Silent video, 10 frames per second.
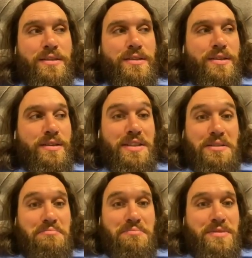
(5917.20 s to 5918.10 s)
So I was
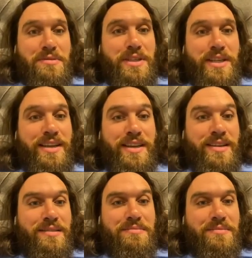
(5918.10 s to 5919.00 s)
like, "Okay, yeah."
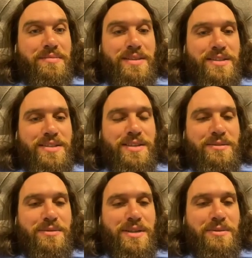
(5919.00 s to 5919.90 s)
That's a
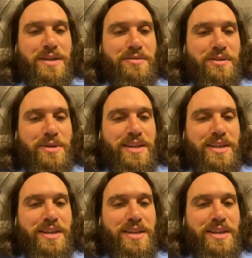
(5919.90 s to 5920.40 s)
win for me.